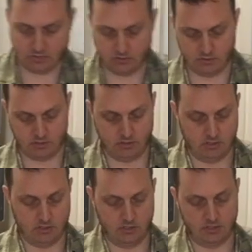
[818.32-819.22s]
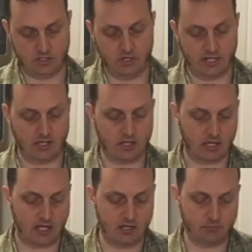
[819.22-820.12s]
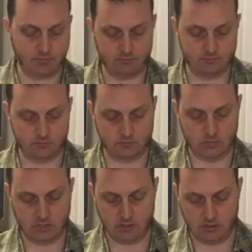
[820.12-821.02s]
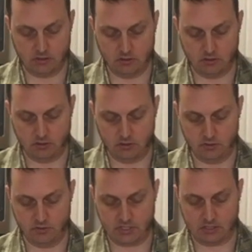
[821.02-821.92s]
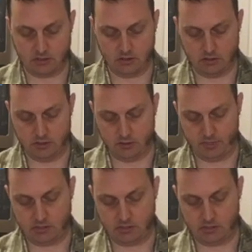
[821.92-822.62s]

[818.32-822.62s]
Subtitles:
So you're going to end up losing a little bit. We're going to trim up this edge.